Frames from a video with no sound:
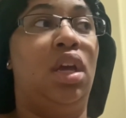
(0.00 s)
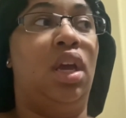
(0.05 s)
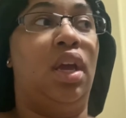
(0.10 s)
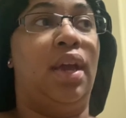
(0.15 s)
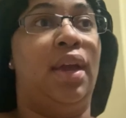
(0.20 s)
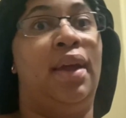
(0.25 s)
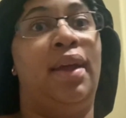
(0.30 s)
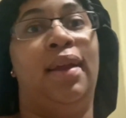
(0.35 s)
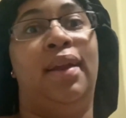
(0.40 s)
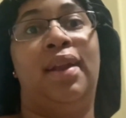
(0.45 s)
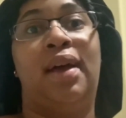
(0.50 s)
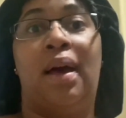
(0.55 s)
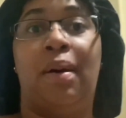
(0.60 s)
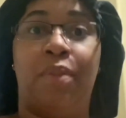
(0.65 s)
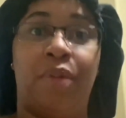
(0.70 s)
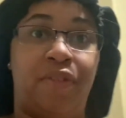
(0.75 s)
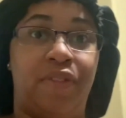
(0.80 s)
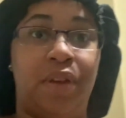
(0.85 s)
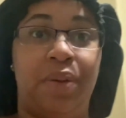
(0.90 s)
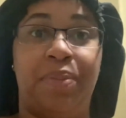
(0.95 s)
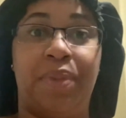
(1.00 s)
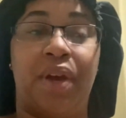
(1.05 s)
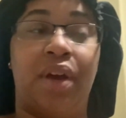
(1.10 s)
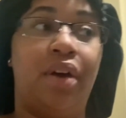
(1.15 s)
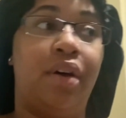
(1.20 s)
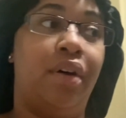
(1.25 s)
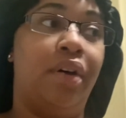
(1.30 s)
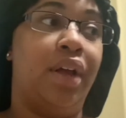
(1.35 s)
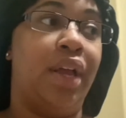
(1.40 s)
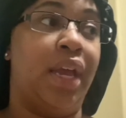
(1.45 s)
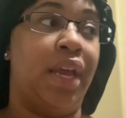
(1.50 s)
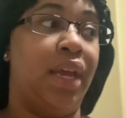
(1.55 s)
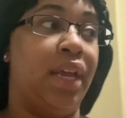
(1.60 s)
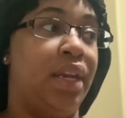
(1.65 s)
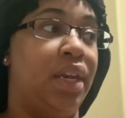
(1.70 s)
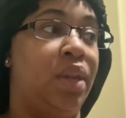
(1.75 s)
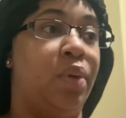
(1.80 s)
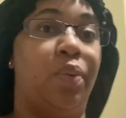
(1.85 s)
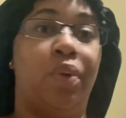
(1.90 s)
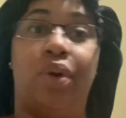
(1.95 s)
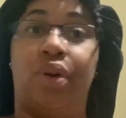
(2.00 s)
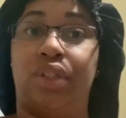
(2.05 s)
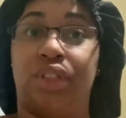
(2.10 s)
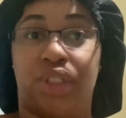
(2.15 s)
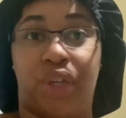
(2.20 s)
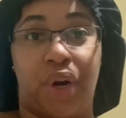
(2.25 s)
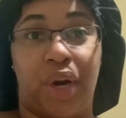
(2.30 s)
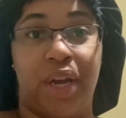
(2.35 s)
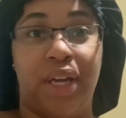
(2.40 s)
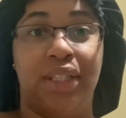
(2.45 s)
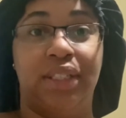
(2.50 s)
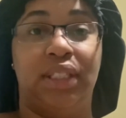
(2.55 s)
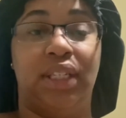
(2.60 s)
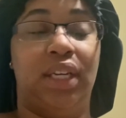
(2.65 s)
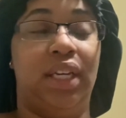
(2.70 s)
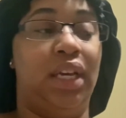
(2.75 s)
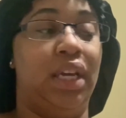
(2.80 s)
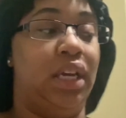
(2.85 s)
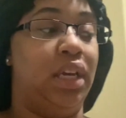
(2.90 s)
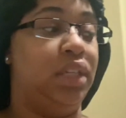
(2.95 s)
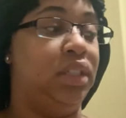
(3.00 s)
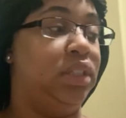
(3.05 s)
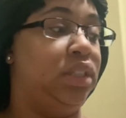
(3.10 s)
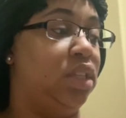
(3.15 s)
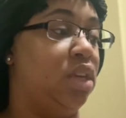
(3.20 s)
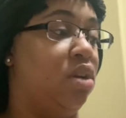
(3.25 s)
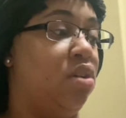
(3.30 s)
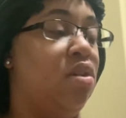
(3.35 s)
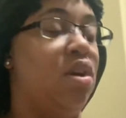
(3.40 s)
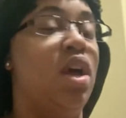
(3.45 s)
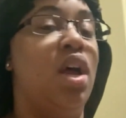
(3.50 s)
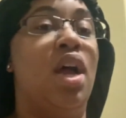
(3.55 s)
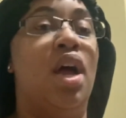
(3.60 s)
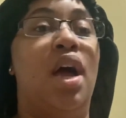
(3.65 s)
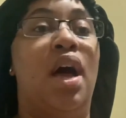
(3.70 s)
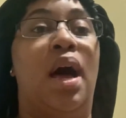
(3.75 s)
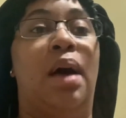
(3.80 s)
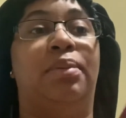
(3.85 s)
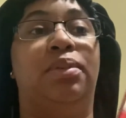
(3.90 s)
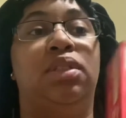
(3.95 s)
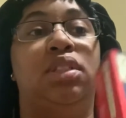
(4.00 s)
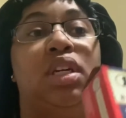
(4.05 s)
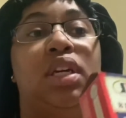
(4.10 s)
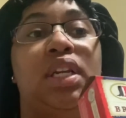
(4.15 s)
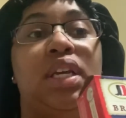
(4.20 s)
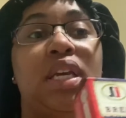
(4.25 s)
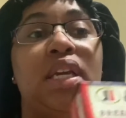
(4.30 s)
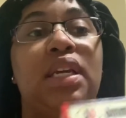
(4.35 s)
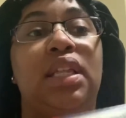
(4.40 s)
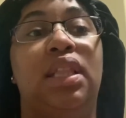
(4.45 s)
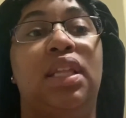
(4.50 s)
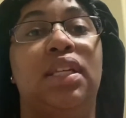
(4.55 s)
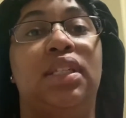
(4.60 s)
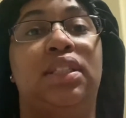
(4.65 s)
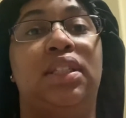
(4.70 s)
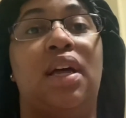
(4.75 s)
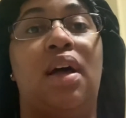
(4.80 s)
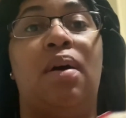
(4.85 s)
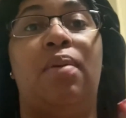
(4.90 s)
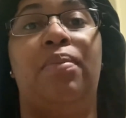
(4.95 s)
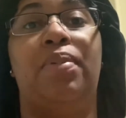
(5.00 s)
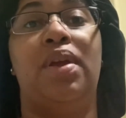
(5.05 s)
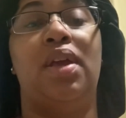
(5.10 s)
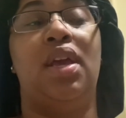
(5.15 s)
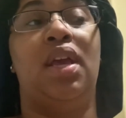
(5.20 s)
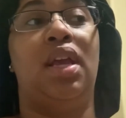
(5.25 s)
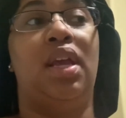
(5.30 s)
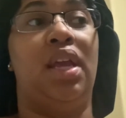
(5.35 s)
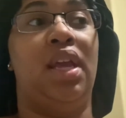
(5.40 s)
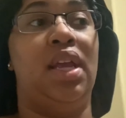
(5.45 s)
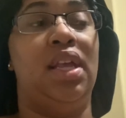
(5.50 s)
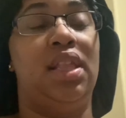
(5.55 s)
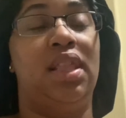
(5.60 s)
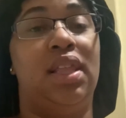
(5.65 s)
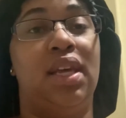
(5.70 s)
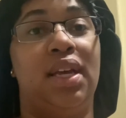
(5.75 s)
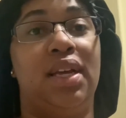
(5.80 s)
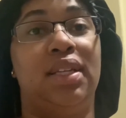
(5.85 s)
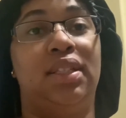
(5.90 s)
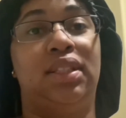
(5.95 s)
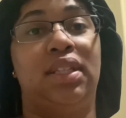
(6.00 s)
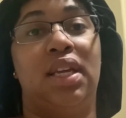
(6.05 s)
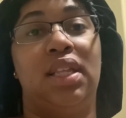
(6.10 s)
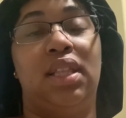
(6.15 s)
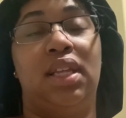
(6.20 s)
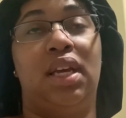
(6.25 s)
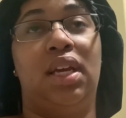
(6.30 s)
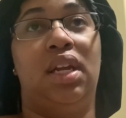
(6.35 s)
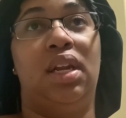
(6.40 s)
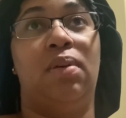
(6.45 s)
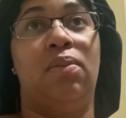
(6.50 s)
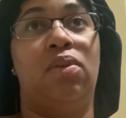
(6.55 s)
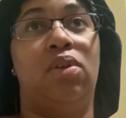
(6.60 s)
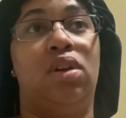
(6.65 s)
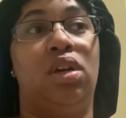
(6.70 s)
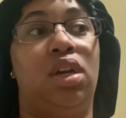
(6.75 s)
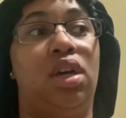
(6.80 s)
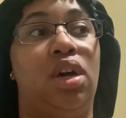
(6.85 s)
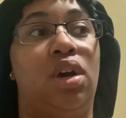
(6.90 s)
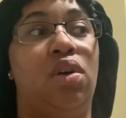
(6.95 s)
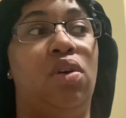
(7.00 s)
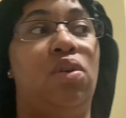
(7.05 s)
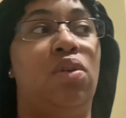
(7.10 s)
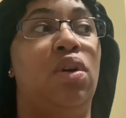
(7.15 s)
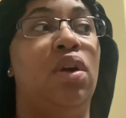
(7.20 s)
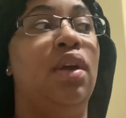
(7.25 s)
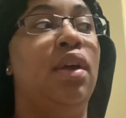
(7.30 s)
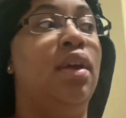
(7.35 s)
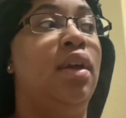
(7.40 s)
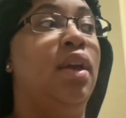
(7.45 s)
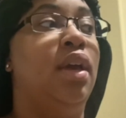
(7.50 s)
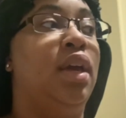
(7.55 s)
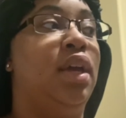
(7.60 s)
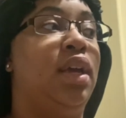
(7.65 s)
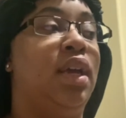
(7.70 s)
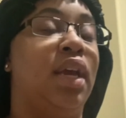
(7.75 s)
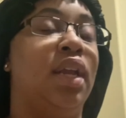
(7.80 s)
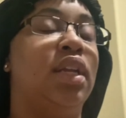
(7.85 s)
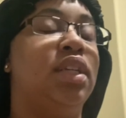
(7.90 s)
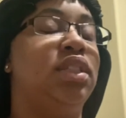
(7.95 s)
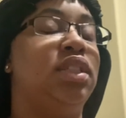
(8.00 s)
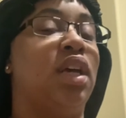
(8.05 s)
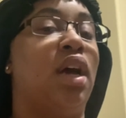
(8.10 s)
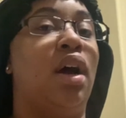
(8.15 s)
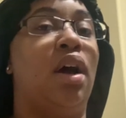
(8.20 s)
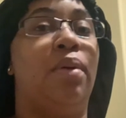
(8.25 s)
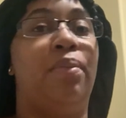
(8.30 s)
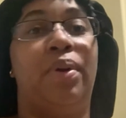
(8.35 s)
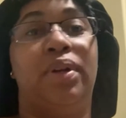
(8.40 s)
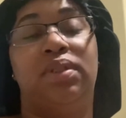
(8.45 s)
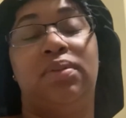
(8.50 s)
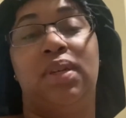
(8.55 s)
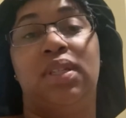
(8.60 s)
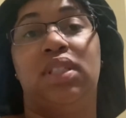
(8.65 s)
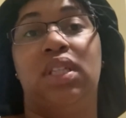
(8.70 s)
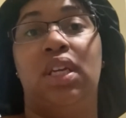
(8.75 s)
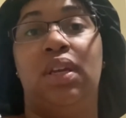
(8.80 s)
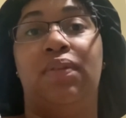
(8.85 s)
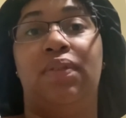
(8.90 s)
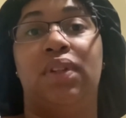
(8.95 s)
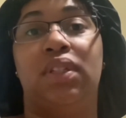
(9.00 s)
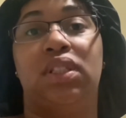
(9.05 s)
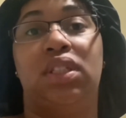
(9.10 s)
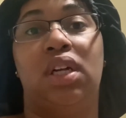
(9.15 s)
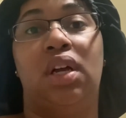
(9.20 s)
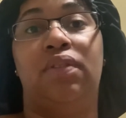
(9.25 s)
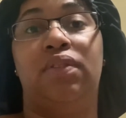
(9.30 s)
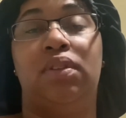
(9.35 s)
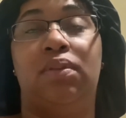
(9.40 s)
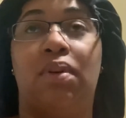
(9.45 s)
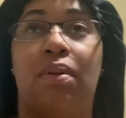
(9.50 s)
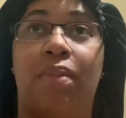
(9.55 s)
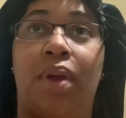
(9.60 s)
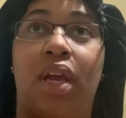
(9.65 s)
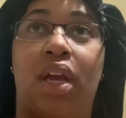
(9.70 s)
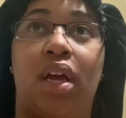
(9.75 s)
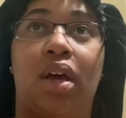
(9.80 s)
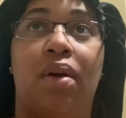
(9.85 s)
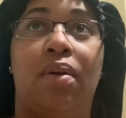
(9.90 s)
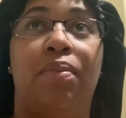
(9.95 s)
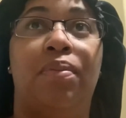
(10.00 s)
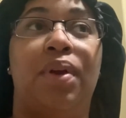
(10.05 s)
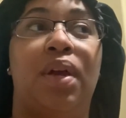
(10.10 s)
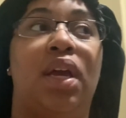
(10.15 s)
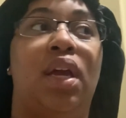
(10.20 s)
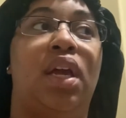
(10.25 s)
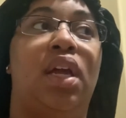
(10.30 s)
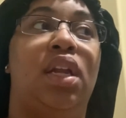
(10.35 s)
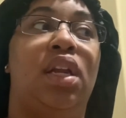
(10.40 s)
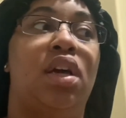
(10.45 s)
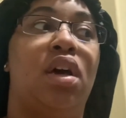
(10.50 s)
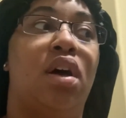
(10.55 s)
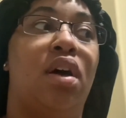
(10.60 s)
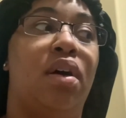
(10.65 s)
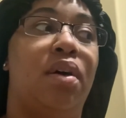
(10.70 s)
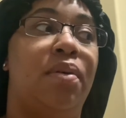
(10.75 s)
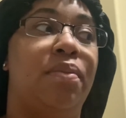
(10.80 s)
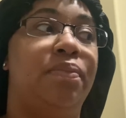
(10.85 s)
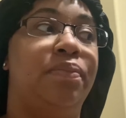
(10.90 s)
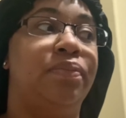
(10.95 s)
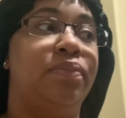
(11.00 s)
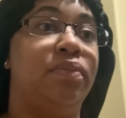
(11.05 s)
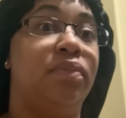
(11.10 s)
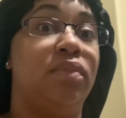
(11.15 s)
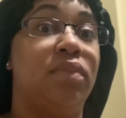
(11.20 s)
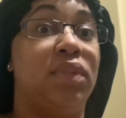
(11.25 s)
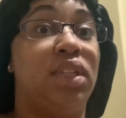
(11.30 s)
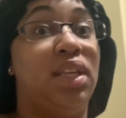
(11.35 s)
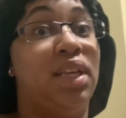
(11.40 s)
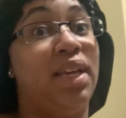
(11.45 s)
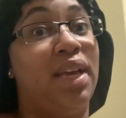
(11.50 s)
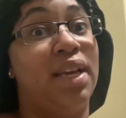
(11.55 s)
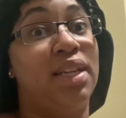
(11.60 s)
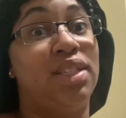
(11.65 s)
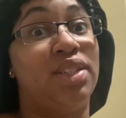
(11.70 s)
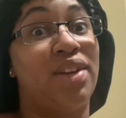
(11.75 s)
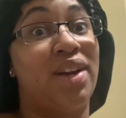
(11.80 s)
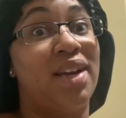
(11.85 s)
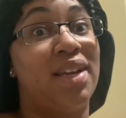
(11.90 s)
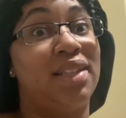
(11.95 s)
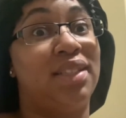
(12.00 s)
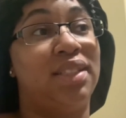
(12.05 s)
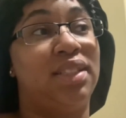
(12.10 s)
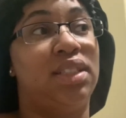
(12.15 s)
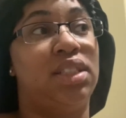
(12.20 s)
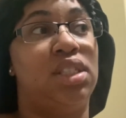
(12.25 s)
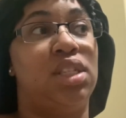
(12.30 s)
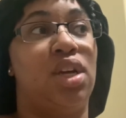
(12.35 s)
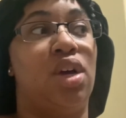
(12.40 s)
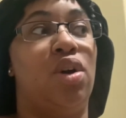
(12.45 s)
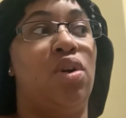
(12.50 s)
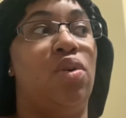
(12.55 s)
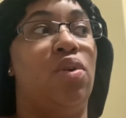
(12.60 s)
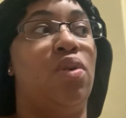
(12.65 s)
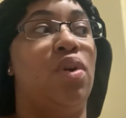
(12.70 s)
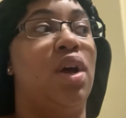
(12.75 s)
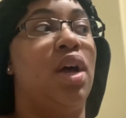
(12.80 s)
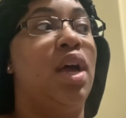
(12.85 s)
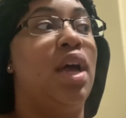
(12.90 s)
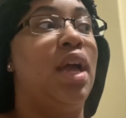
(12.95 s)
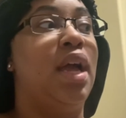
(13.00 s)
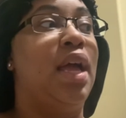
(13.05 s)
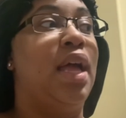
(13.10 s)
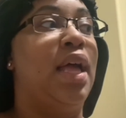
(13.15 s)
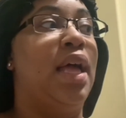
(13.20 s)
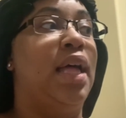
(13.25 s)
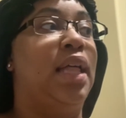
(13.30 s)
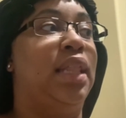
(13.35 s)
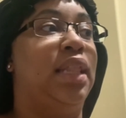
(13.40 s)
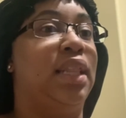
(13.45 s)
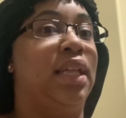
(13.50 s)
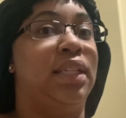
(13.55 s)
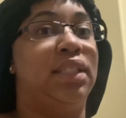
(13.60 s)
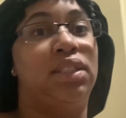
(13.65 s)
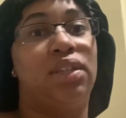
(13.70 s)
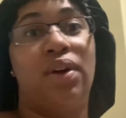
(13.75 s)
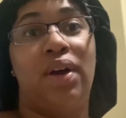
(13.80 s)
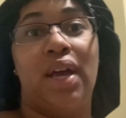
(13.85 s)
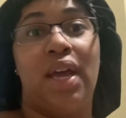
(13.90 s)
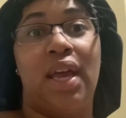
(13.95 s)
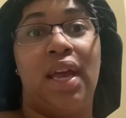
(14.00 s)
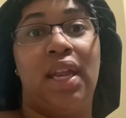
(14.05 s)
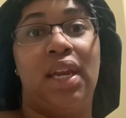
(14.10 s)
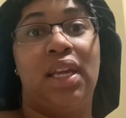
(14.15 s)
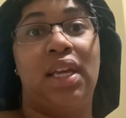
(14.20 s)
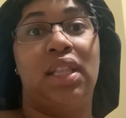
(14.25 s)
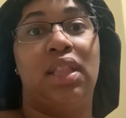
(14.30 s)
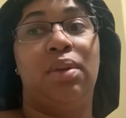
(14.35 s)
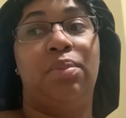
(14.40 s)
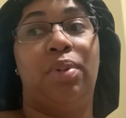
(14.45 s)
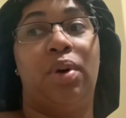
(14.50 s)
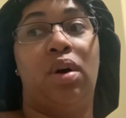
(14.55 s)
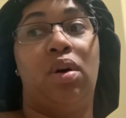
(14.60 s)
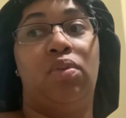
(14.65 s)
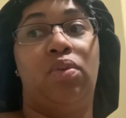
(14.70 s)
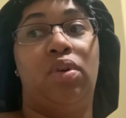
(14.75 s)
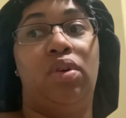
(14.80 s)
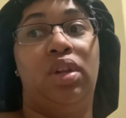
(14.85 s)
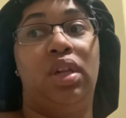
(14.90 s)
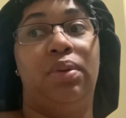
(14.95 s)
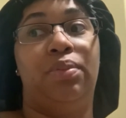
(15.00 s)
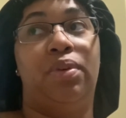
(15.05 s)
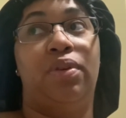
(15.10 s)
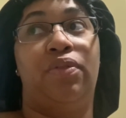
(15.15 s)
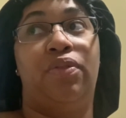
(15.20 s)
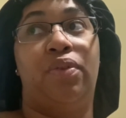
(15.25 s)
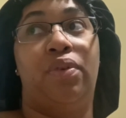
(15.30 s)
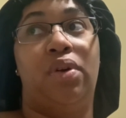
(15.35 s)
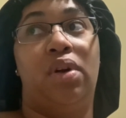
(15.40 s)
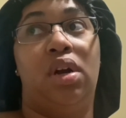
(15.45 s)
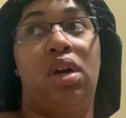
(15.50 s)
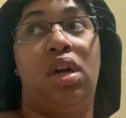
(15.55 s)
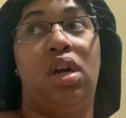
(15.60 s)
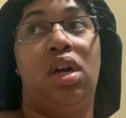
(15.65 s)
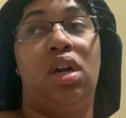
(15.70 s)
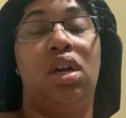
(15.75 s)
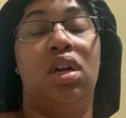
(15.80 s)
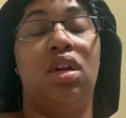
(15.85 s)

and I'm a female and the world's crazy. So I'm just going to heat this up, eat this, and then I'm going to go get in a shower, brush my teeth and stuff, do my makeup, and get dressed. So let's go ahead and get the ball rolling before